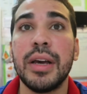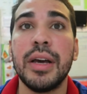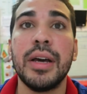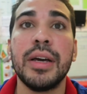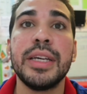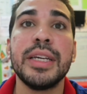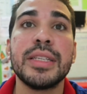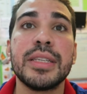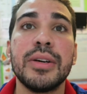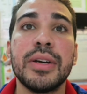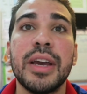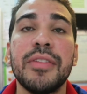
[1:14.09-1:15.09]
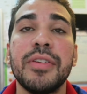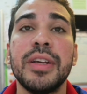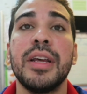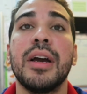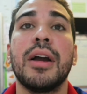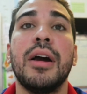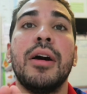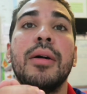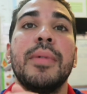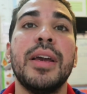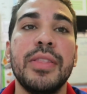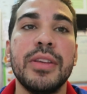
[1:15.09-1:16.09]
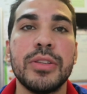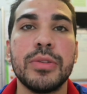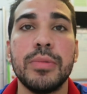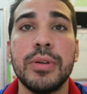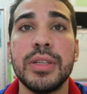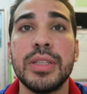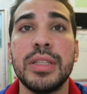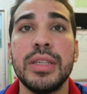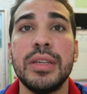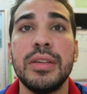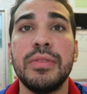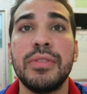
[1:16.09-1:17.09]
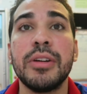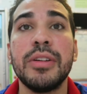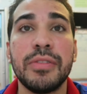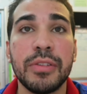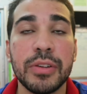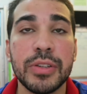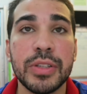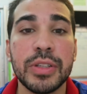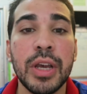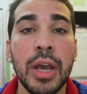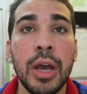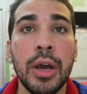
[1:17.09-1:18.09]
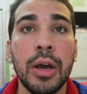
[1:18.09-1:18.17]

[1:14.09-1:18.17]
eslcafe.com, and this was the very first